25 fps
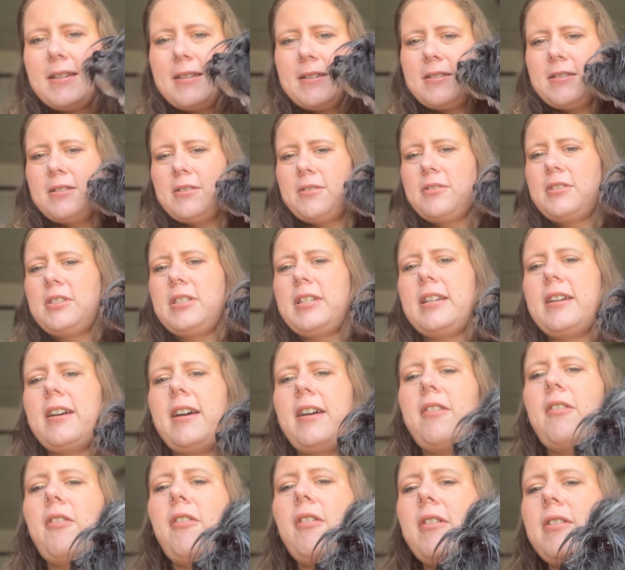So she
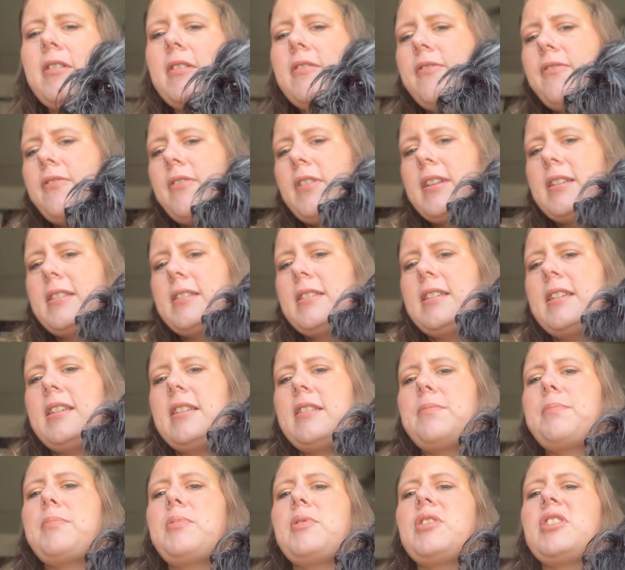got all the front
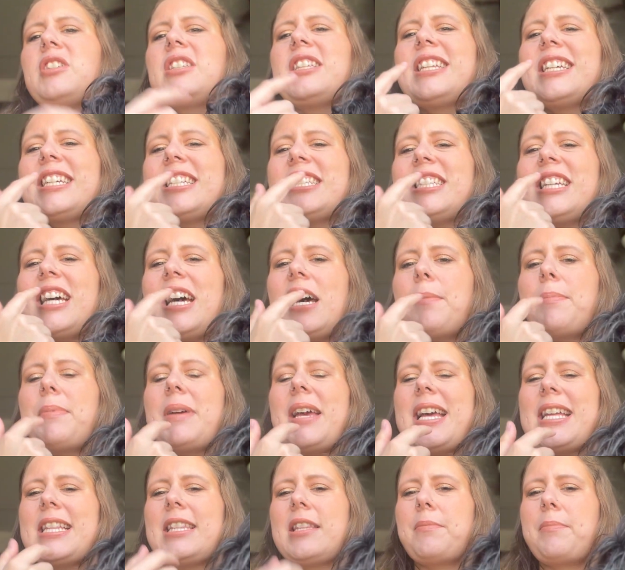teeth pulled, the top
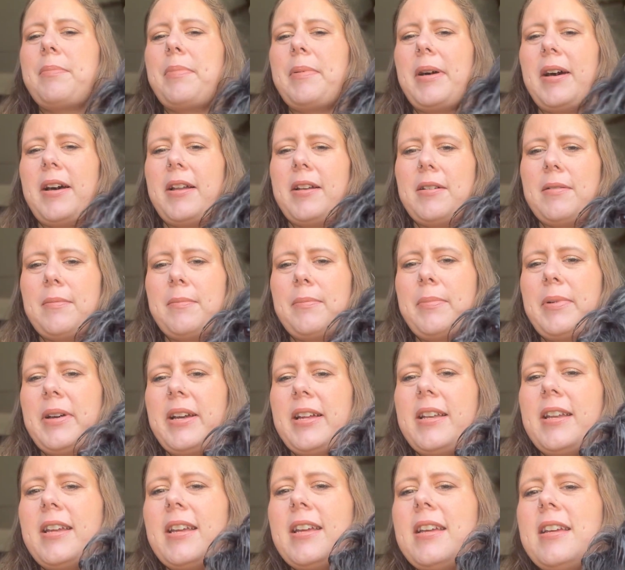and the bottom,
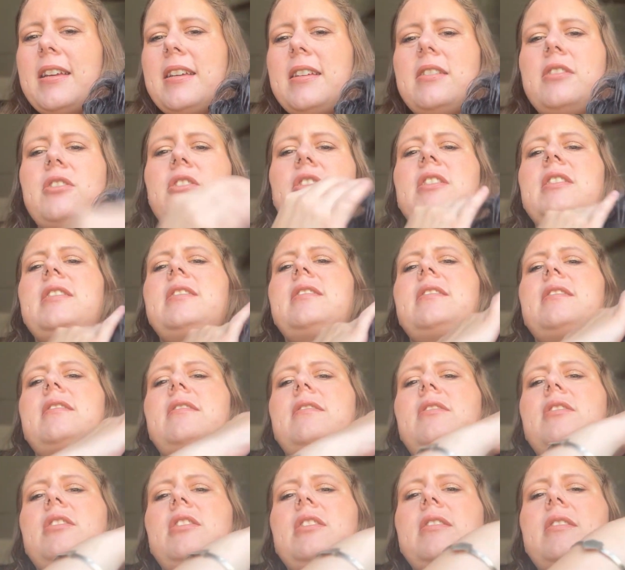but she's
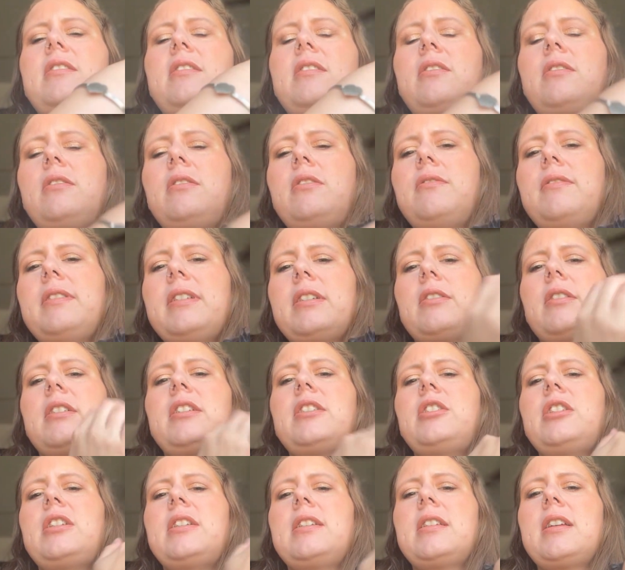still doing
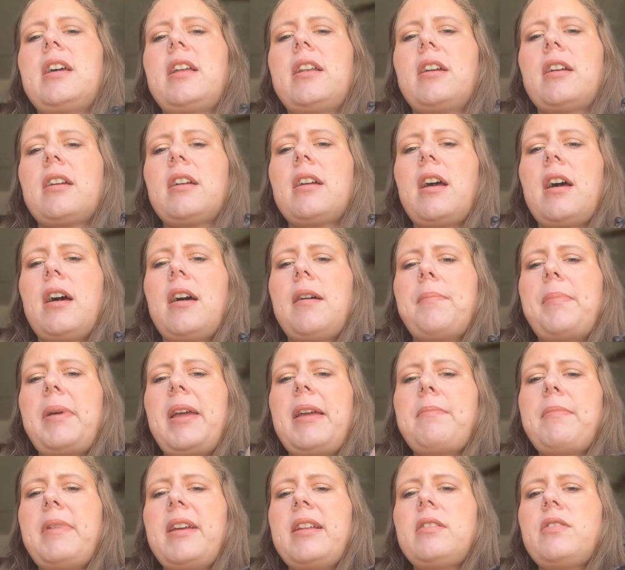good. She's on a
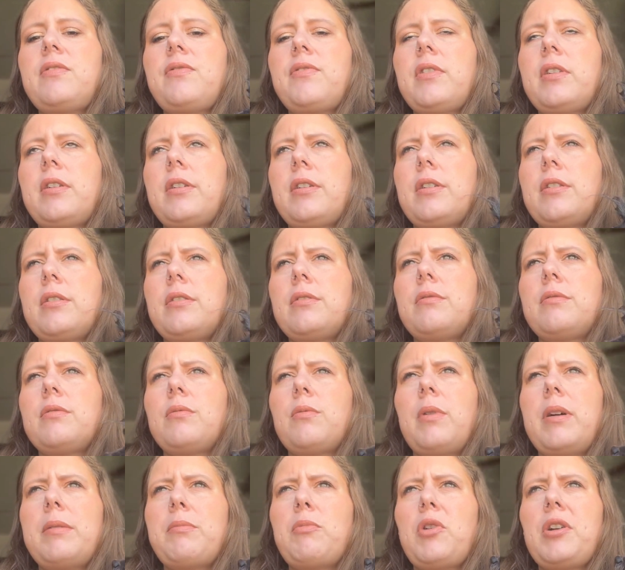pain meds for
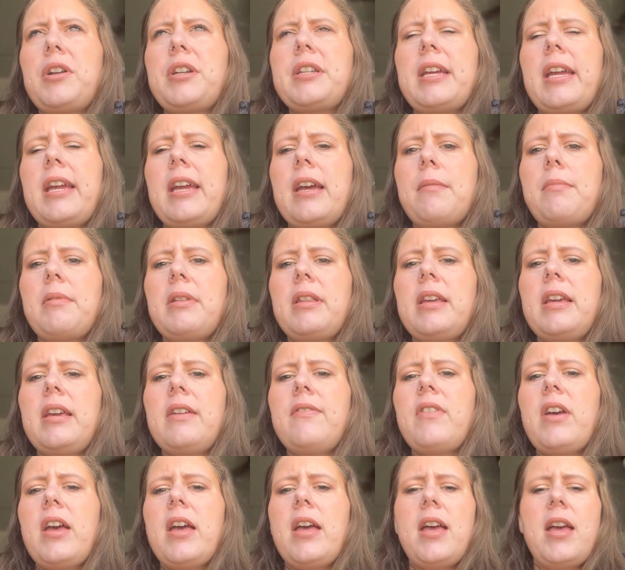1 more day, I
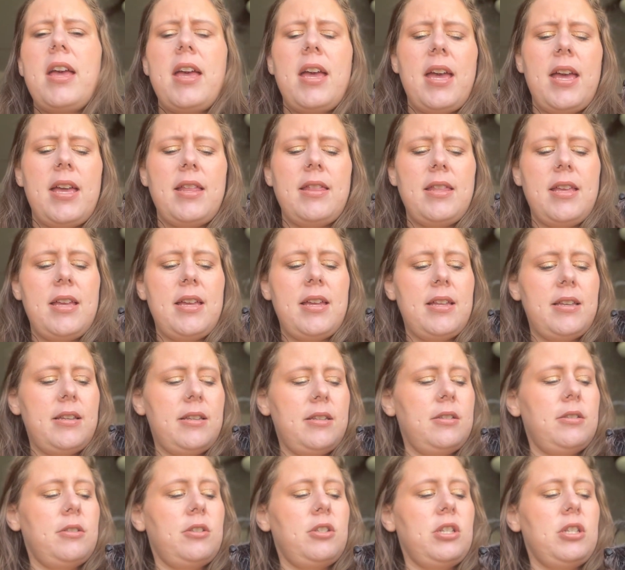believe, and
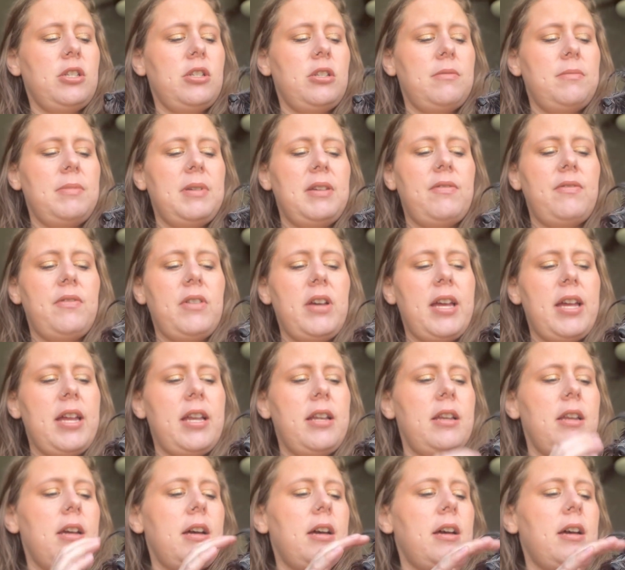then she should be fine.